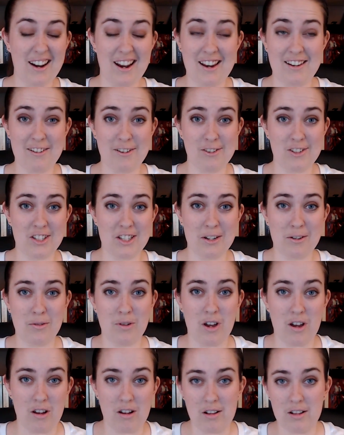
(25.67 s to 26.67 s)
and also
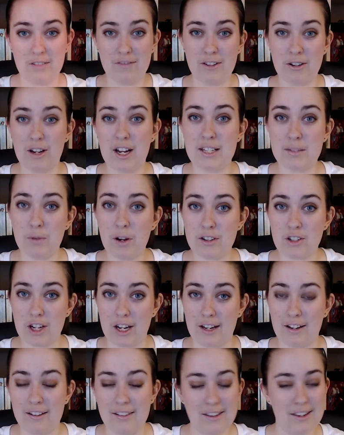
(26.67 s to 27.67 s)
all of you guys
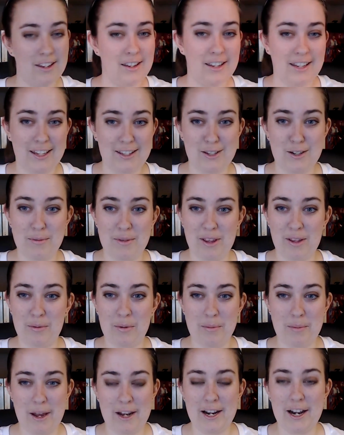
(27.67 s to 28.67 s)
watching get to know me a little
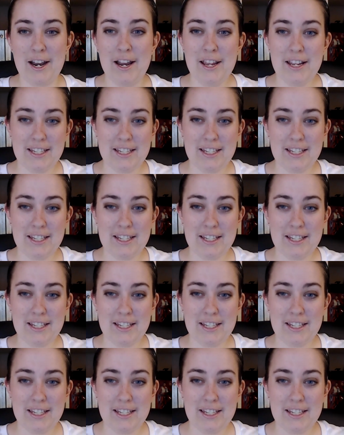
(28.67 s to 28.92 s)
bit better.